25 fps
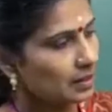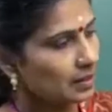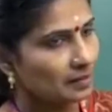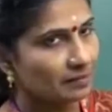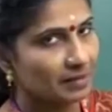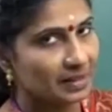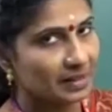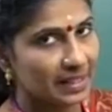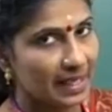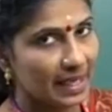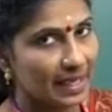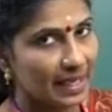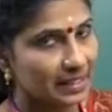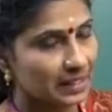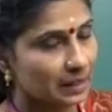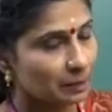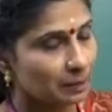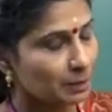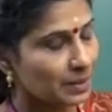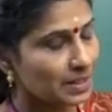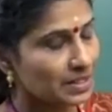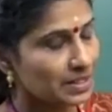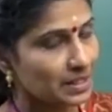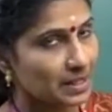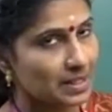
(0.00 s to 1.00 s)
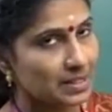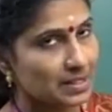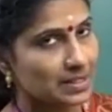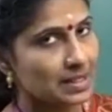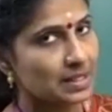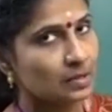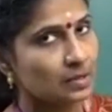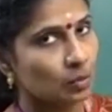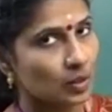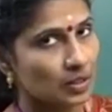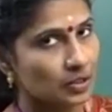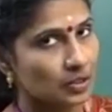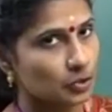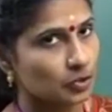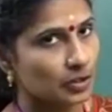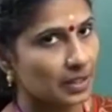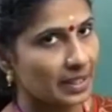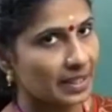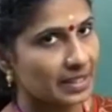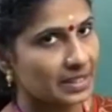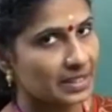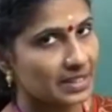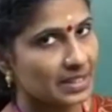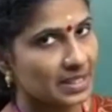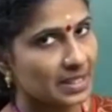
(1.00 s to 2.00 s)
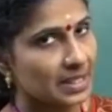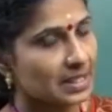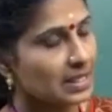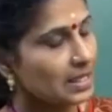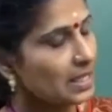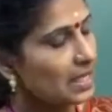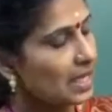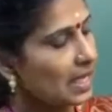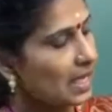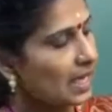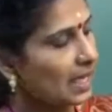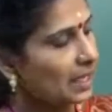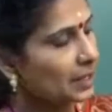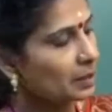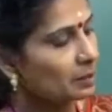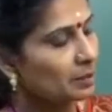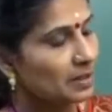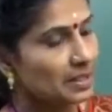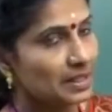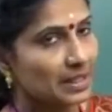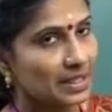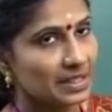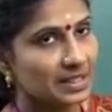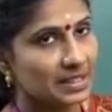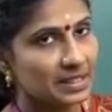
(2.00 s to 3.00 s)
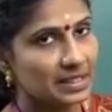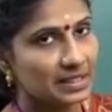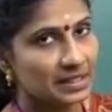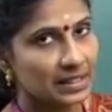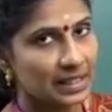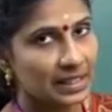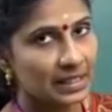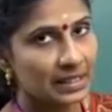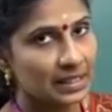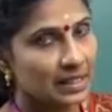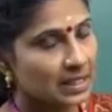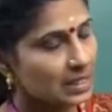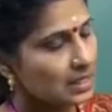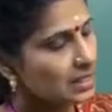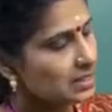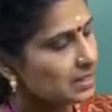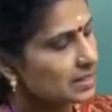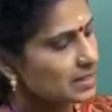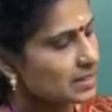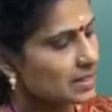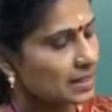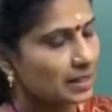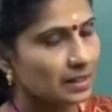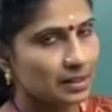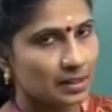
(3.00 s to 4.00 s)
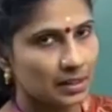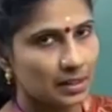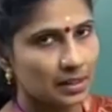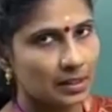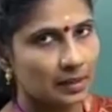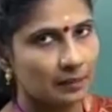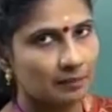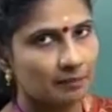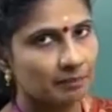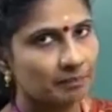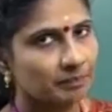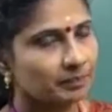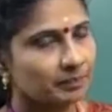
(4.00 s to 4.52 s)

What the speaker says: When the angle beta is equal to 90, I will be getting that circle.